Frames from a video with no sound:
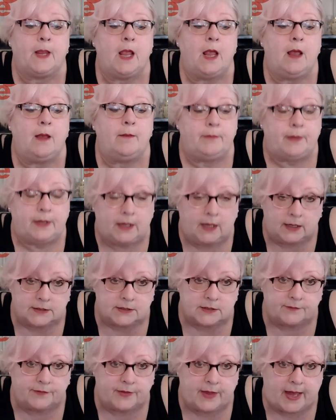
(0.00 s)

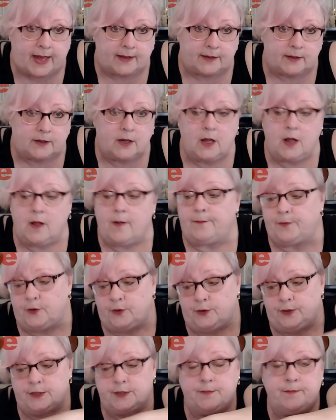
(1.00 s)
Because of that, you
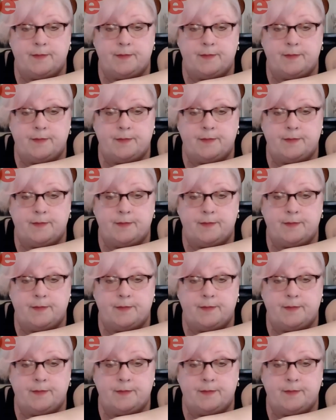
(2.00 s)
need to